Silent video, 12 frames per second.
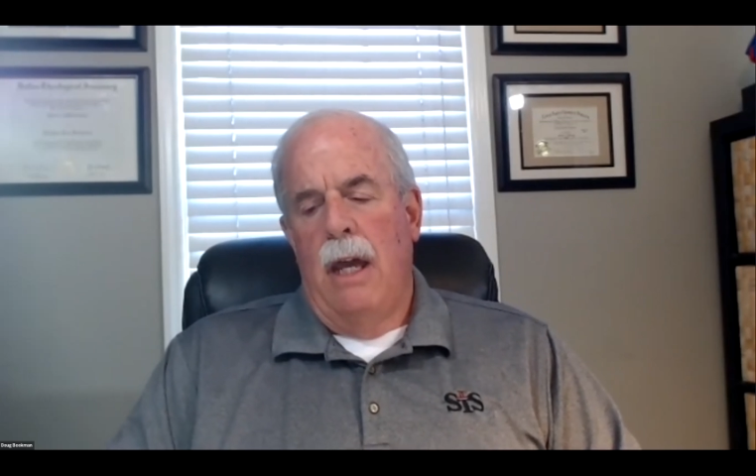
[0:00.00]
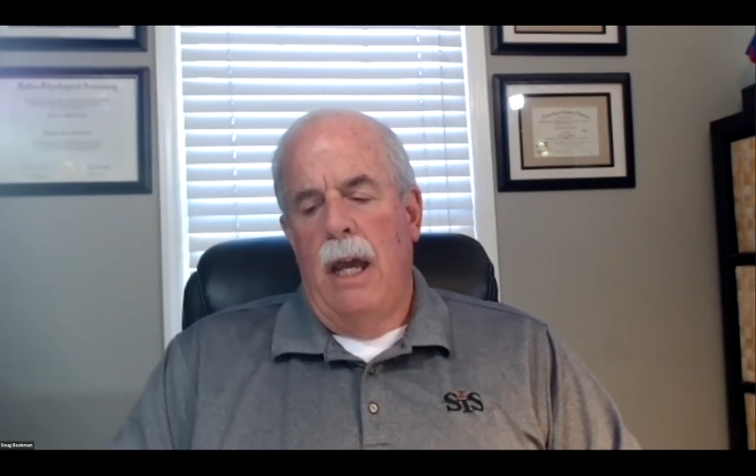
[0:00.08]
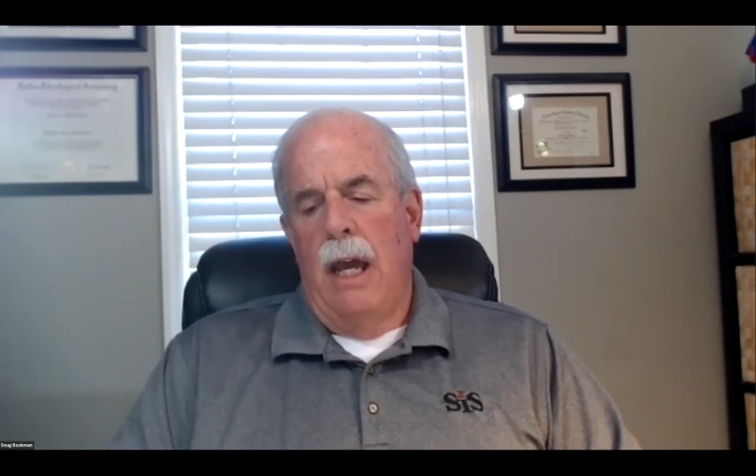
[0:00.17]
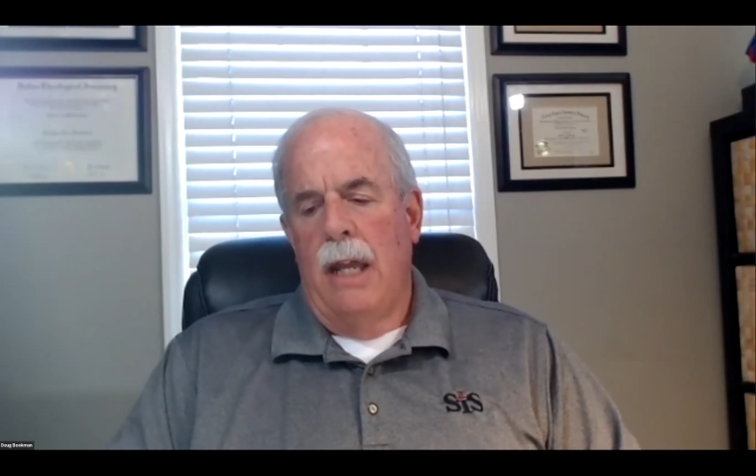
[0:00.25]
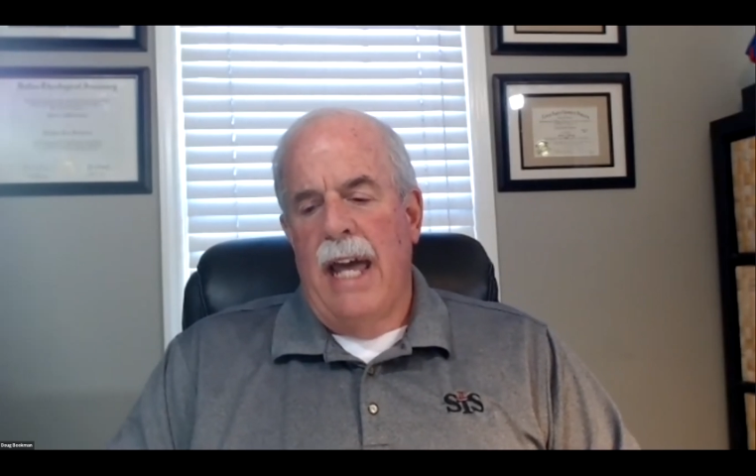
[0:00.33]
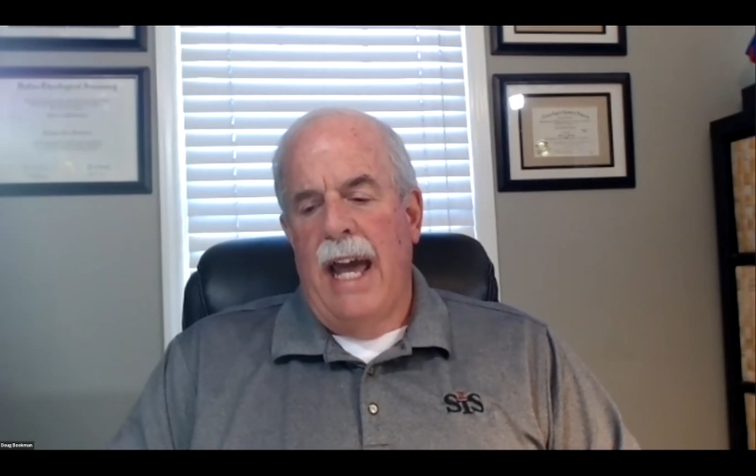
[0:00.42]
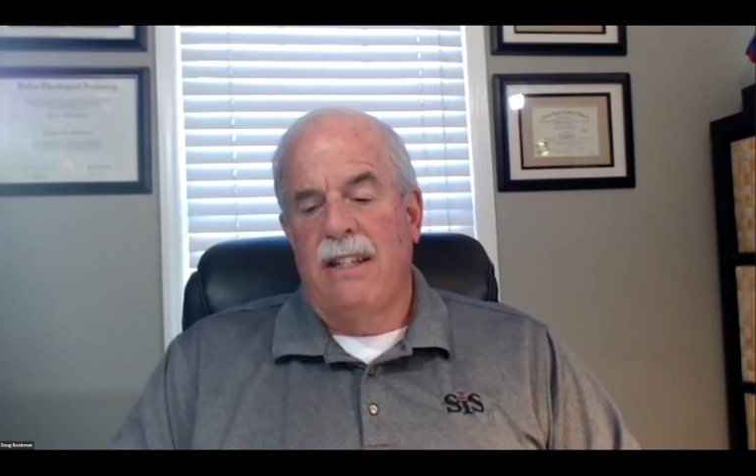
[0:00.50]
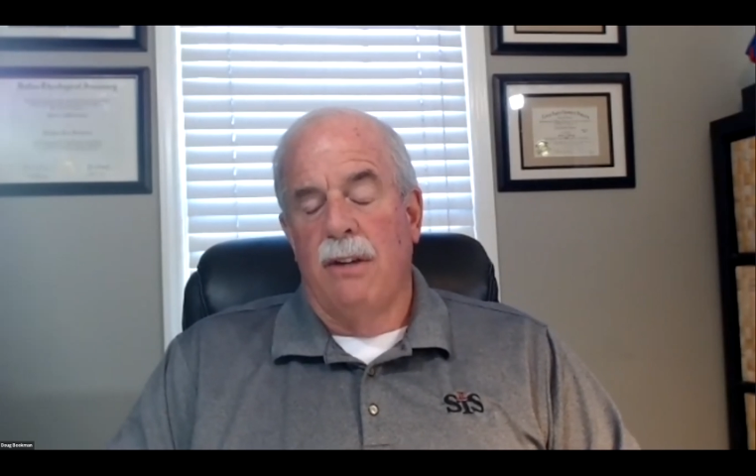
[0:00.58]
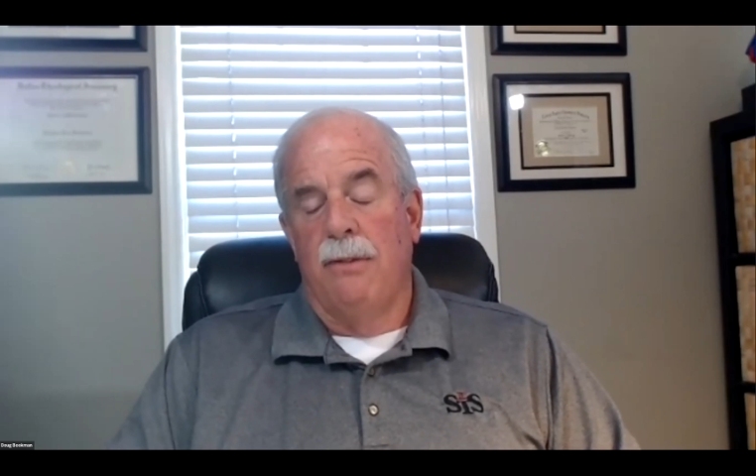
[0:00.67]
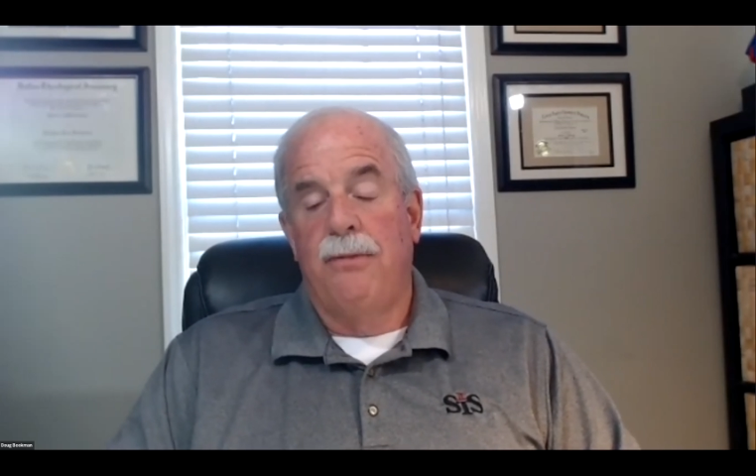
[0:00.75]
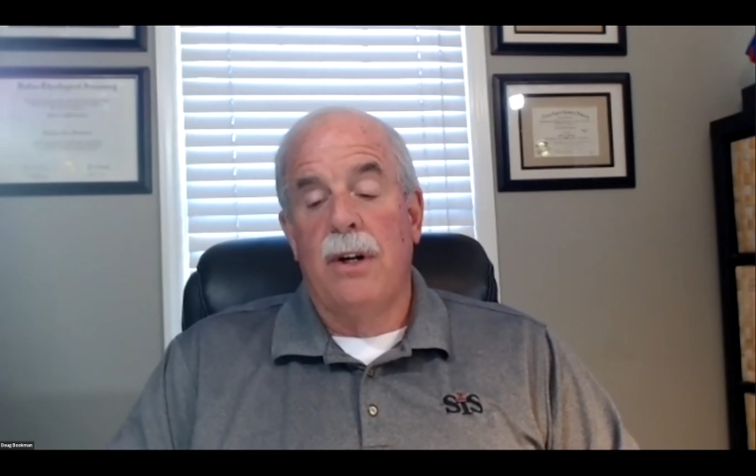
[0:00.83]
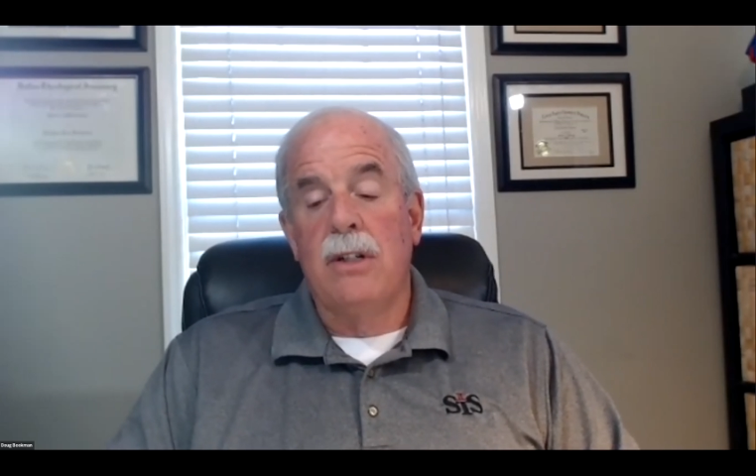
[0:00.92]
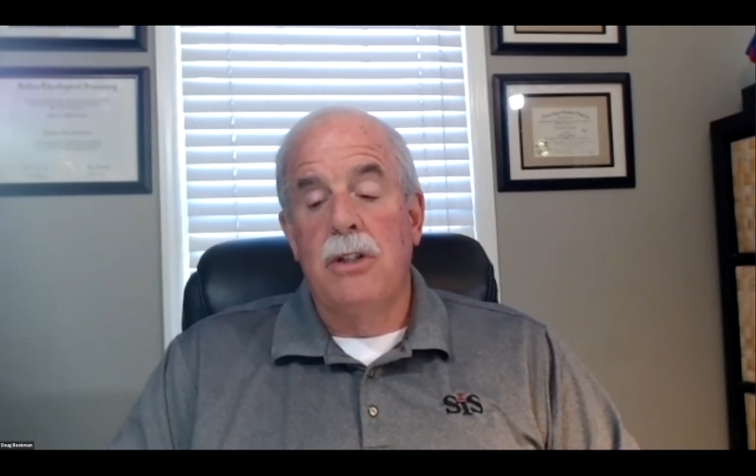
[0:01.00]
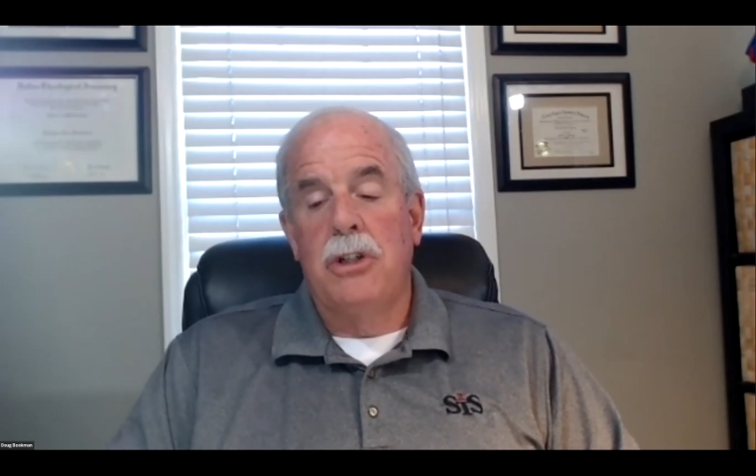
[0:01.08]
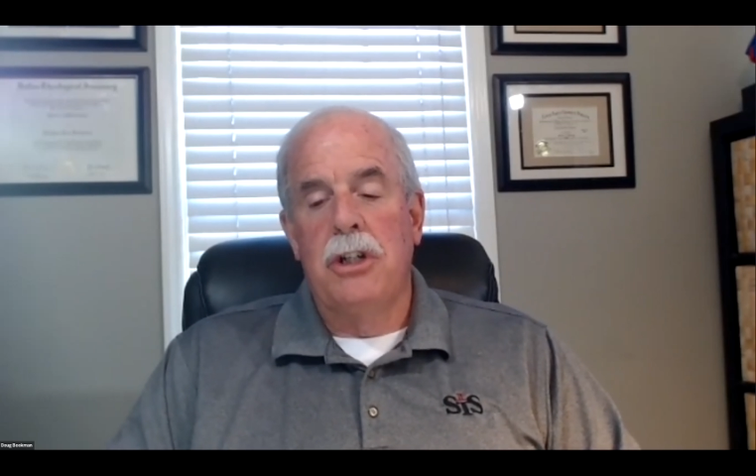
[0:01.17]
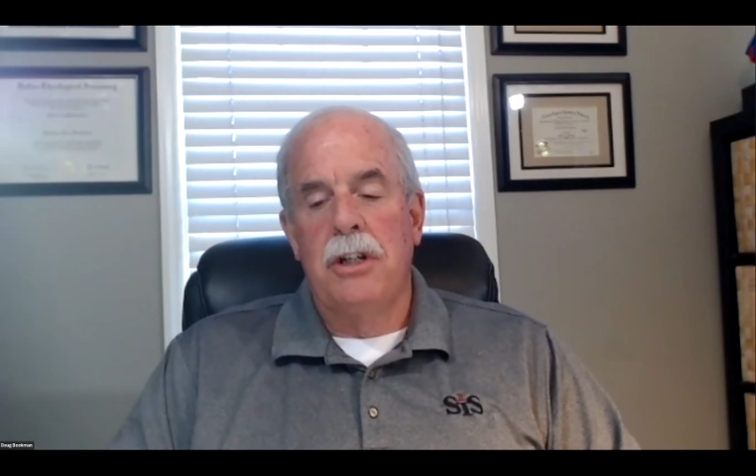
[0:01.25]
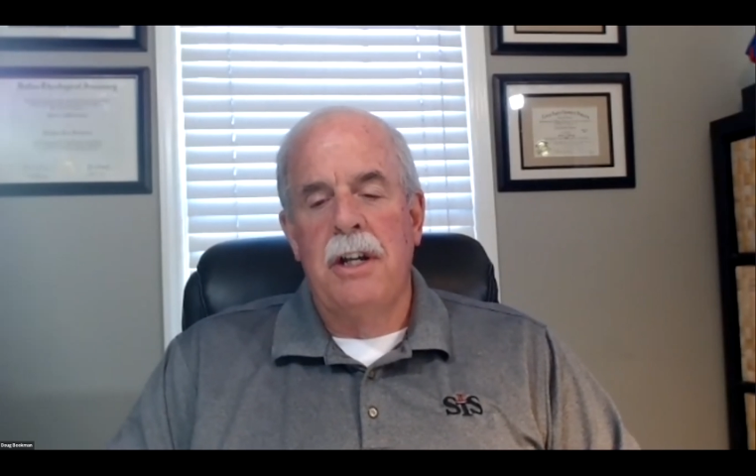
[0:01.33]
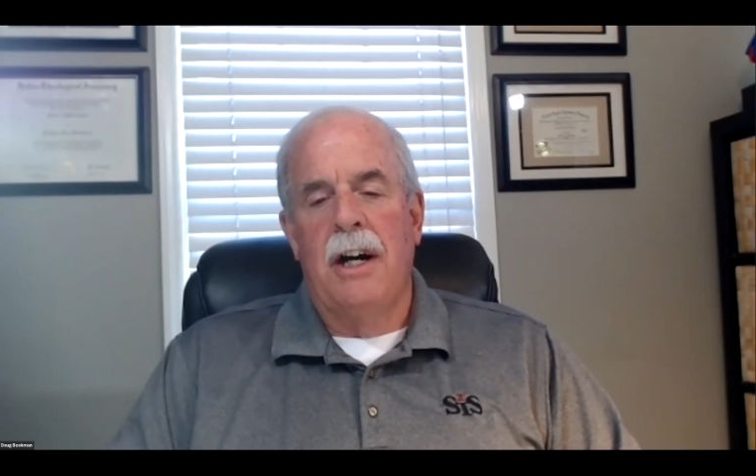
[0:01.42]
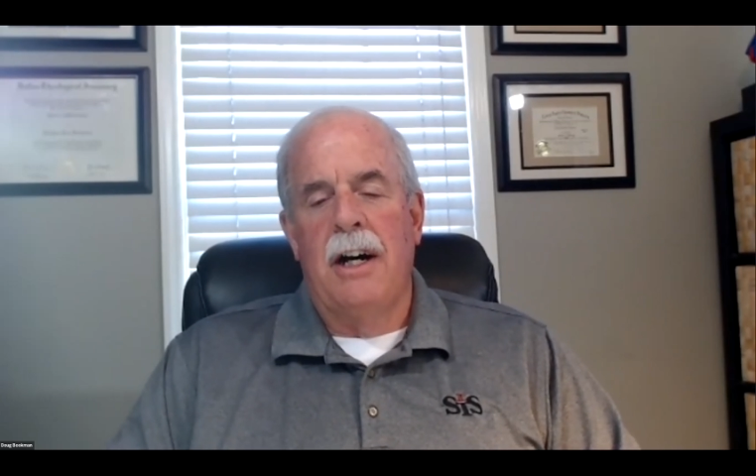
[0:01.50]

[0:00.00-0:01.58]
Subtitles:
And that's a function